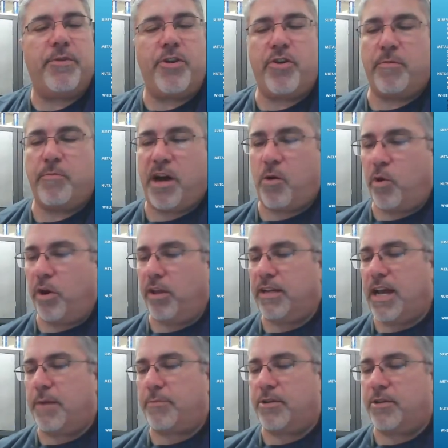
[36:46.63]
and you can buy wheel
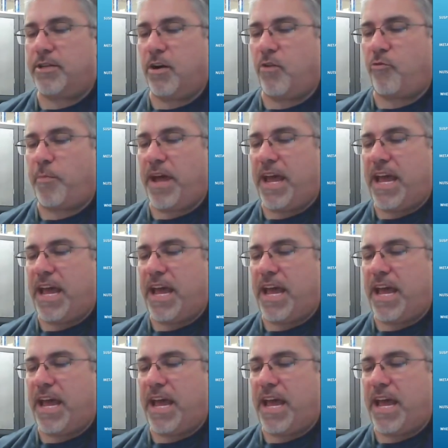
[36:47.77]
adapters to go from